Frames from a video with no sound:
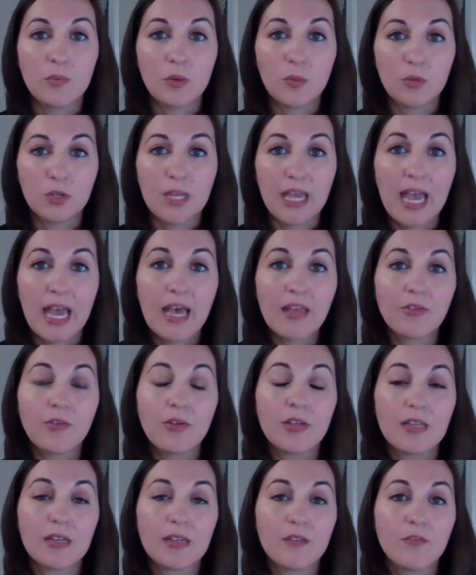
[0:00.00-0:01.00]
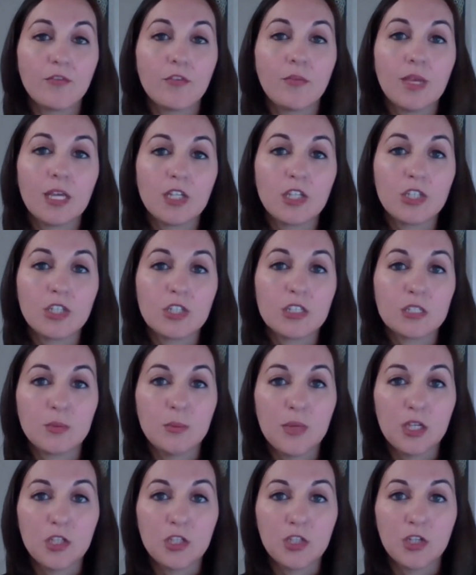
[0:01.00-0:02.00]
but we're gathering that information to
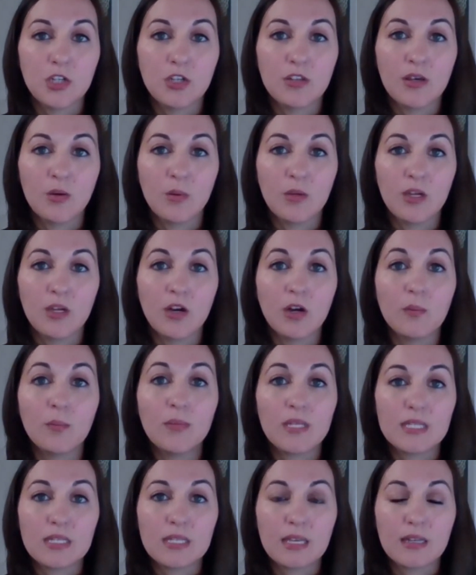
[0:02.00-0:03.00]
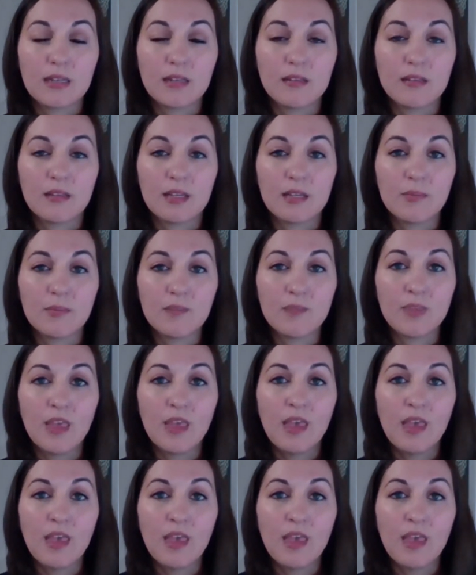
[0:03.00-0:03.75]
make sure that we aren't missing anything.